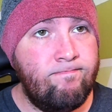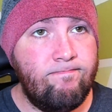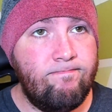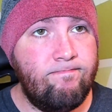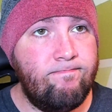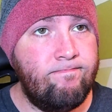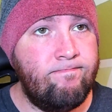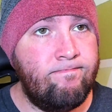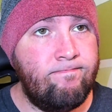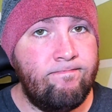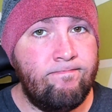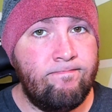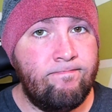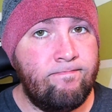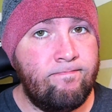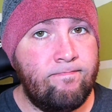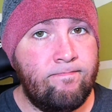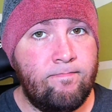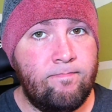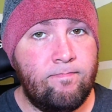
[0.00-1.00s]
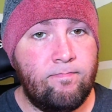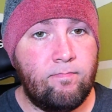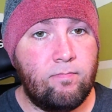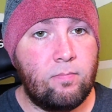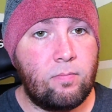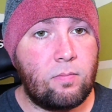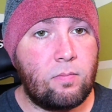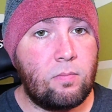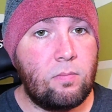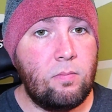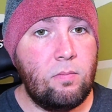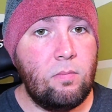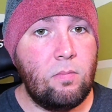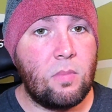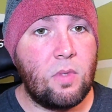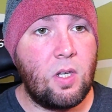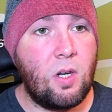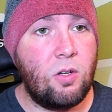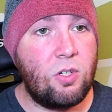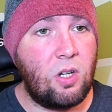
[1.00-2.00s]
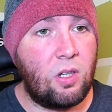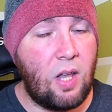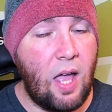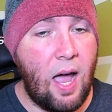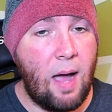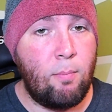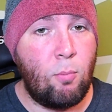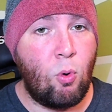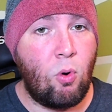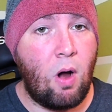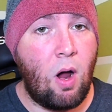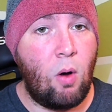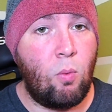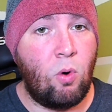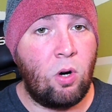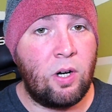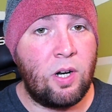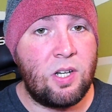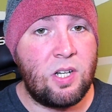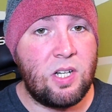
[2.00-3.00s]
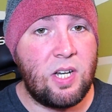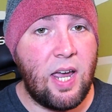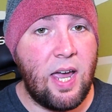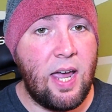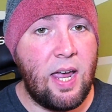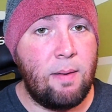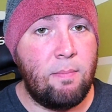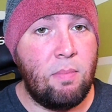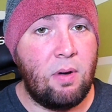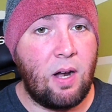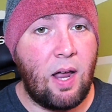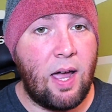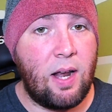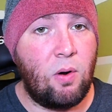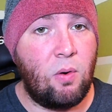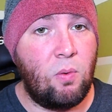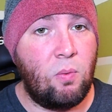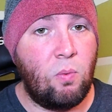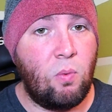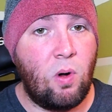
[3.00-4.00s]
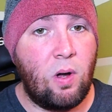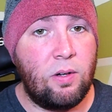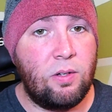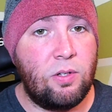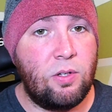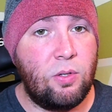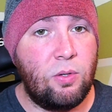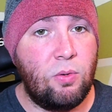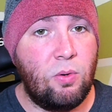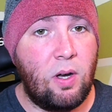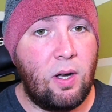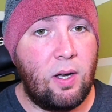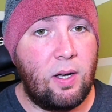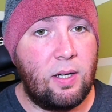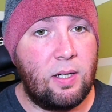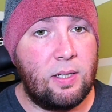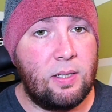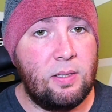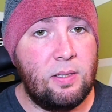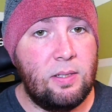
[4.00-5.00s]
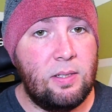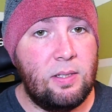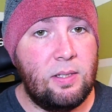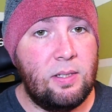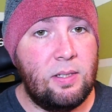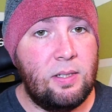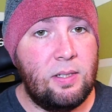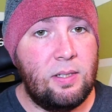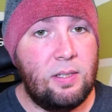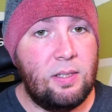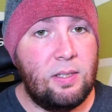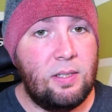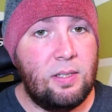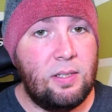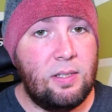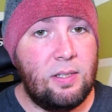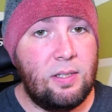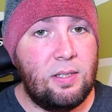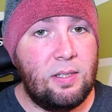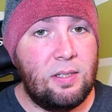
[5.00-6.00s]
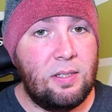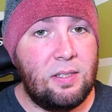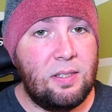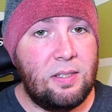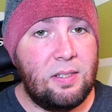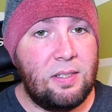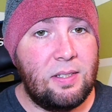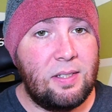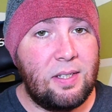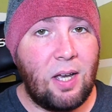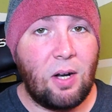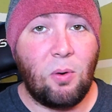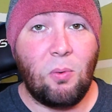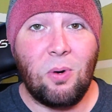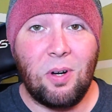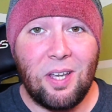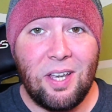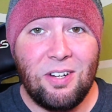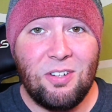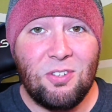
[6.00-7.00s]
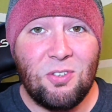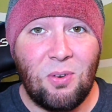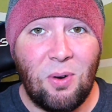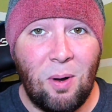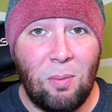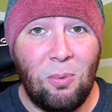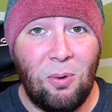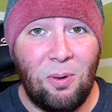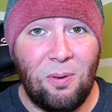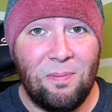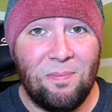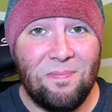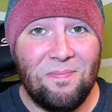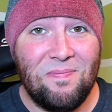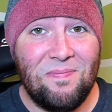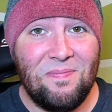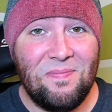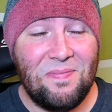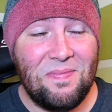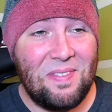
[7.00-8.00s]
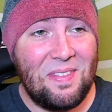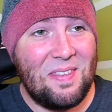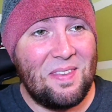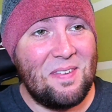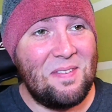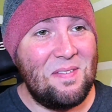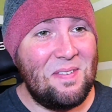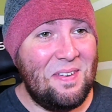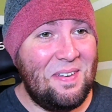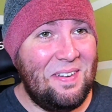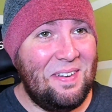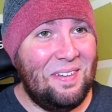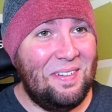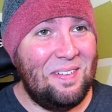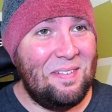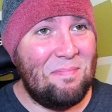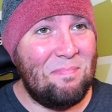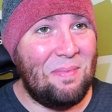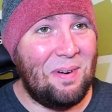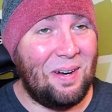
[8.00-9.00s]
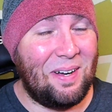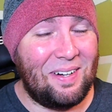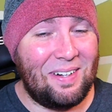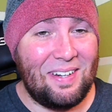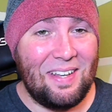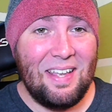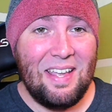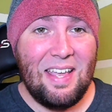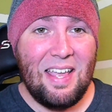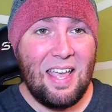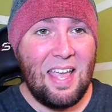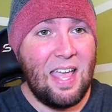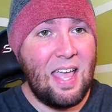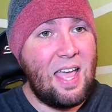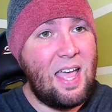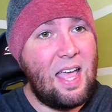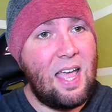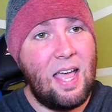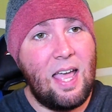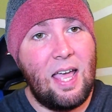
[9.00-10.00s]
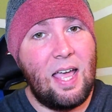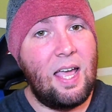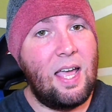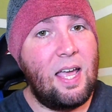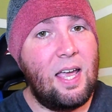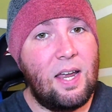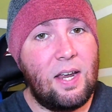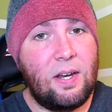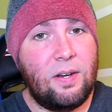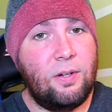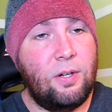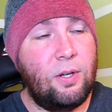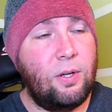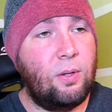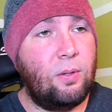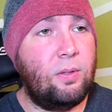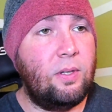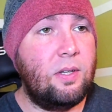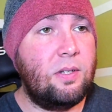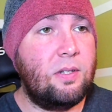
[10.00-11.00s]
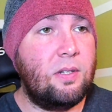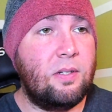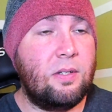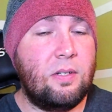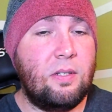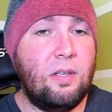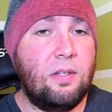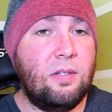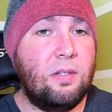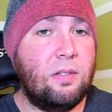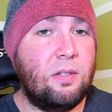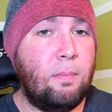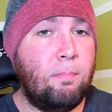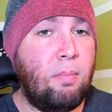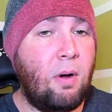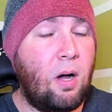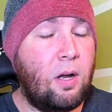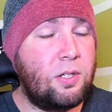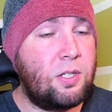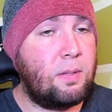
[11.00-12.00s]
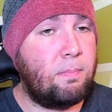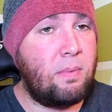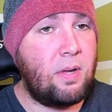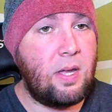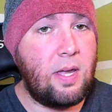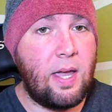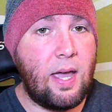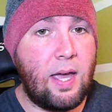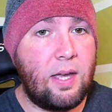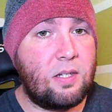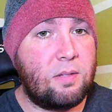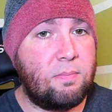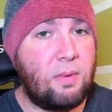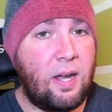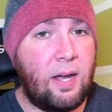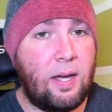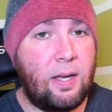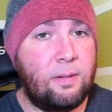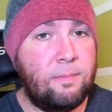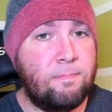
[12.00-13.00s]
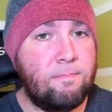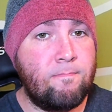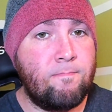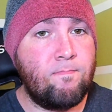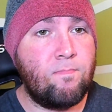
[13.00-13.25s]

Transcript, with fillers: There's a lot more I want to say, but I don't want to, uh... I don't want to get in trouble. But... dude, this is this is a bunch of B S, man.